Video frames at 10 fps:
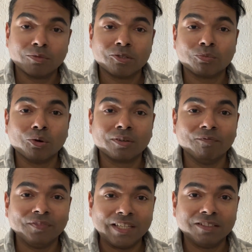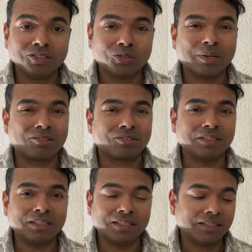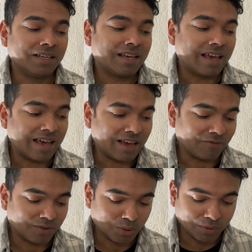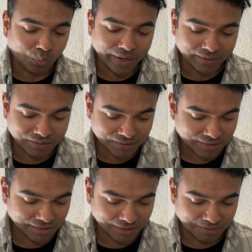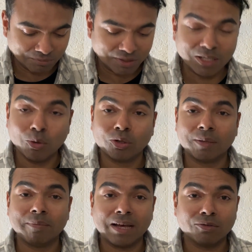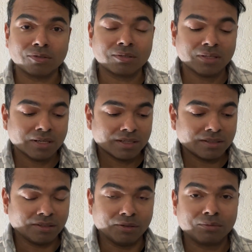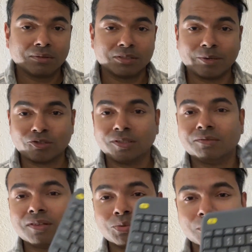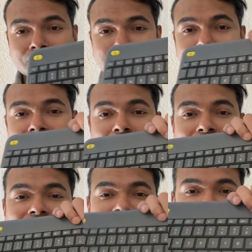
much more convenient to actually have a wireless keyboard and mouse, especially this one. I'm a fan